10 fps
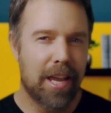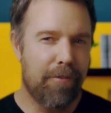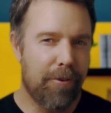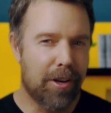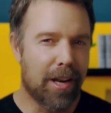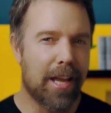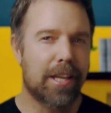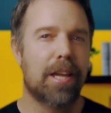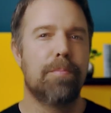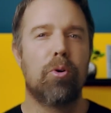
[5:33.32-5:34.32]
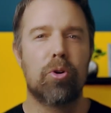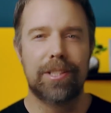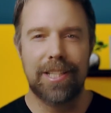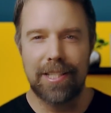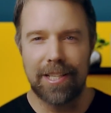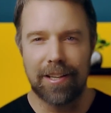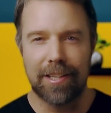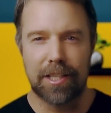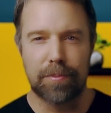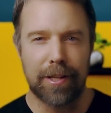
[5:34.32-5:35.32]
If you'd like a more
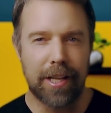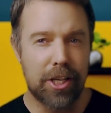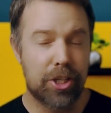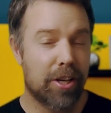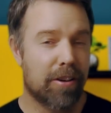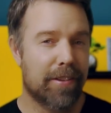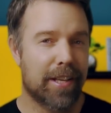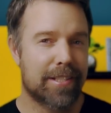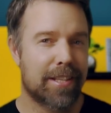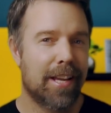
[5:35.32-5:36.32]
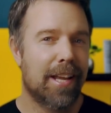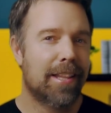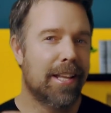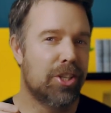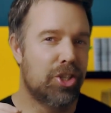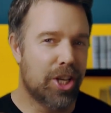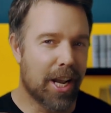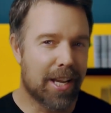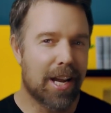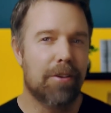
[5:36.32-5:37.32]
detailed explanation of this, then
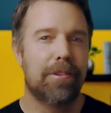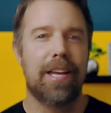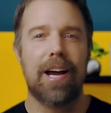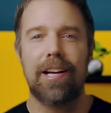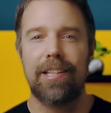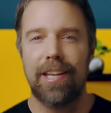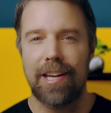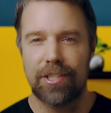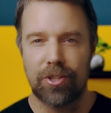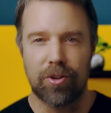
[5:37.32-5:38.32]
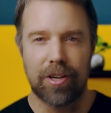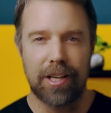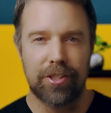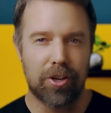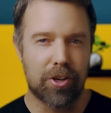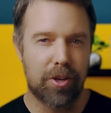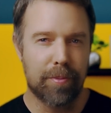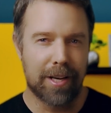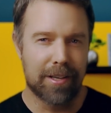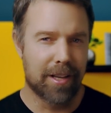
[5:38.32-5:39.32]
check out the IDS online
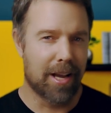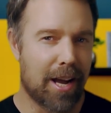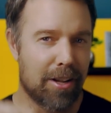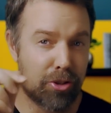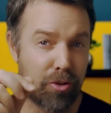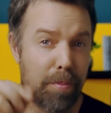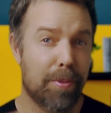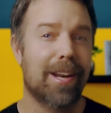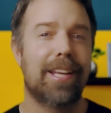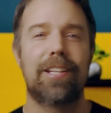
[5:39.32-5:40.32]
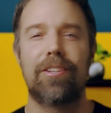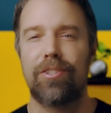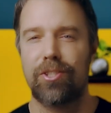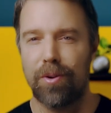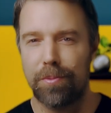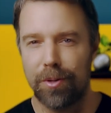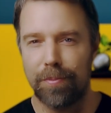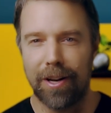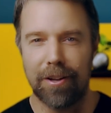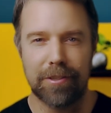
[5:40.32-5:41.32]
document. I'll drop a link in the description
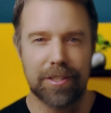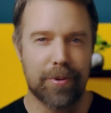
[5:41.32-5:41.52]
below as